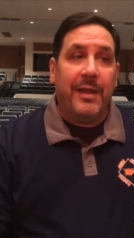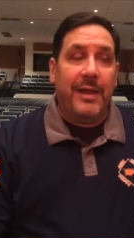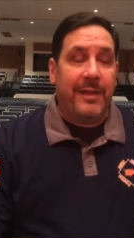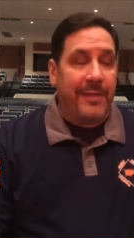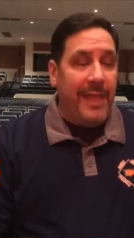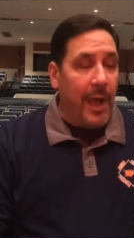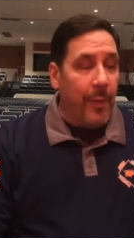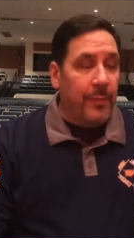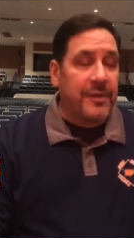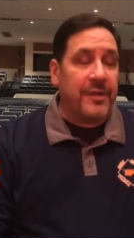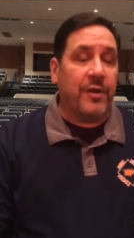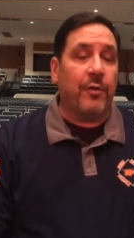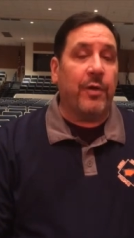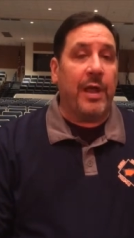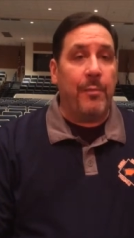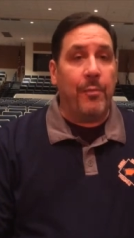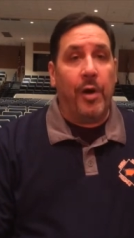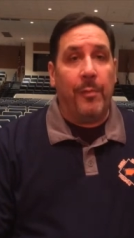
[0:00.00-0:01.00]
And that was a
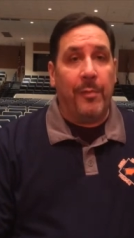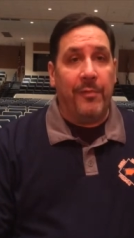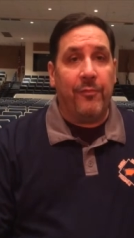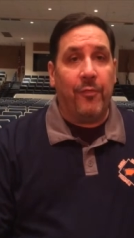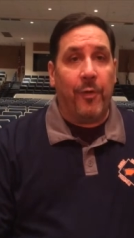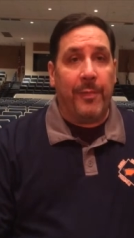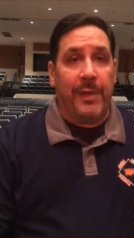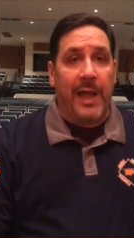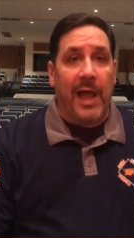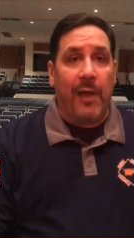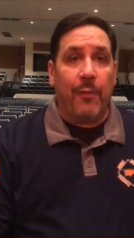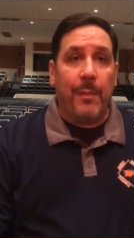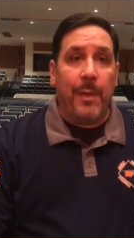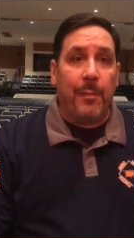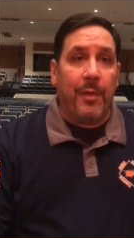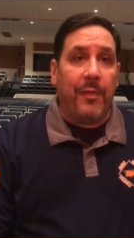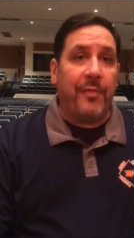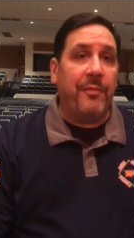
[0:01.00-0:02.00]
great moment for me. I
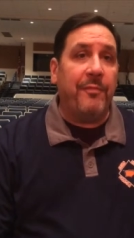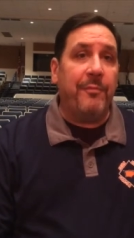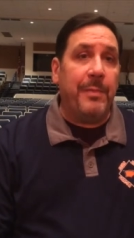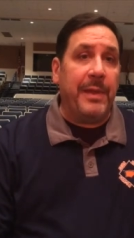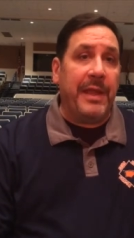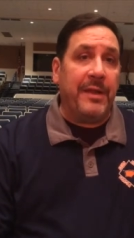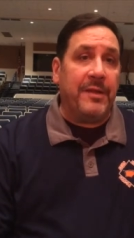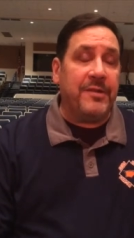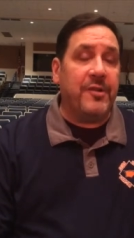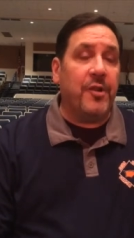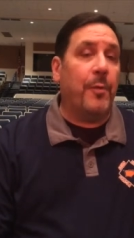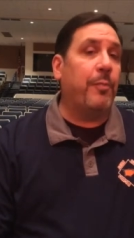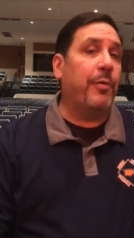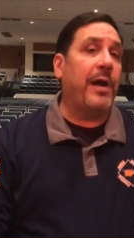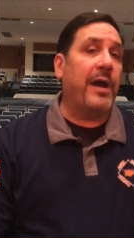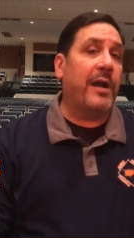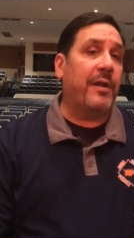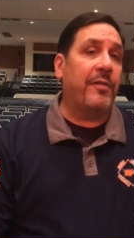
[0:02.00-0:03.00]
remember being so
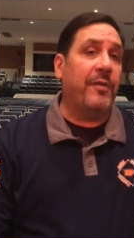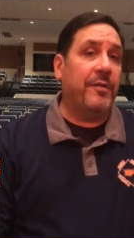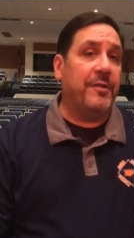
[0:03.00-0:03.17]
proud of